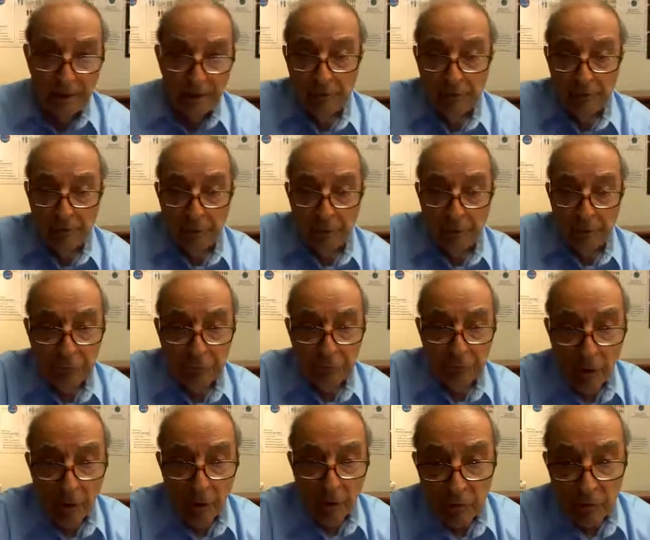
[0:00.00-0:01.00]
has not
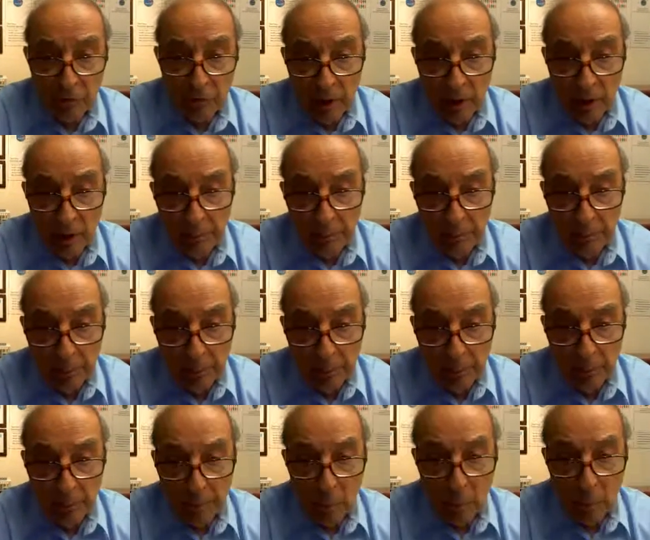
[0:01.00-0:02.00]
reached the mainstream
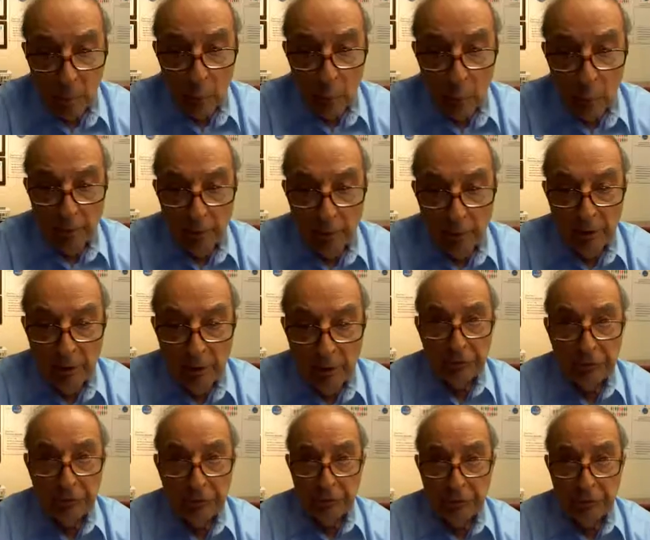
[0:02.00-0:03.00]
media
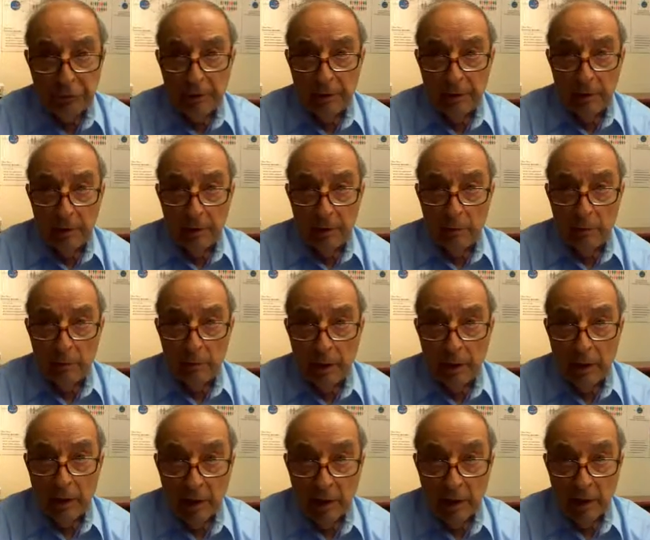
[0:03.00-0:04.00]
circuit yet. So I hope we've
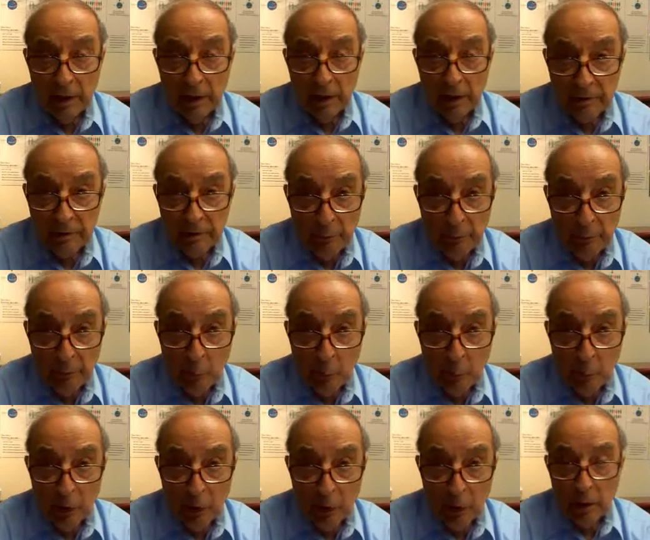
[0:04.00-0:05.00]
communicated
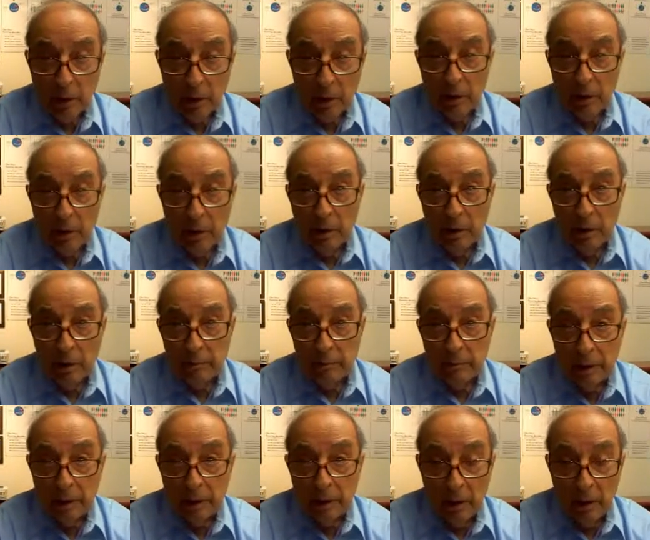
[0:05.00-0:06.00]
at least
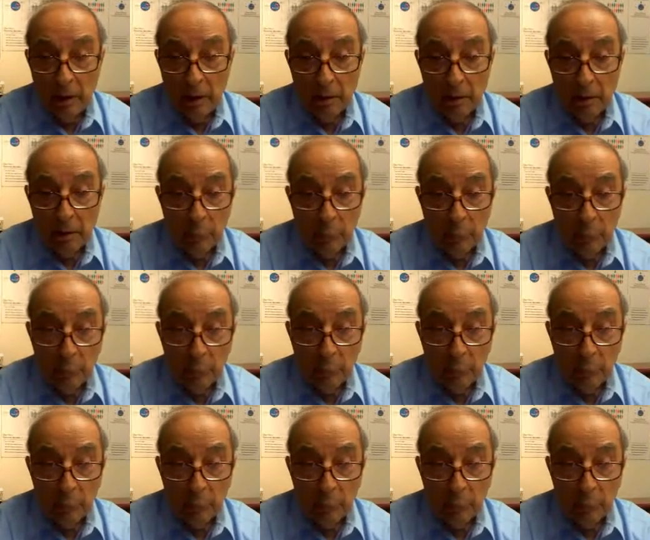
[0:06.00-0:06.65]
one or two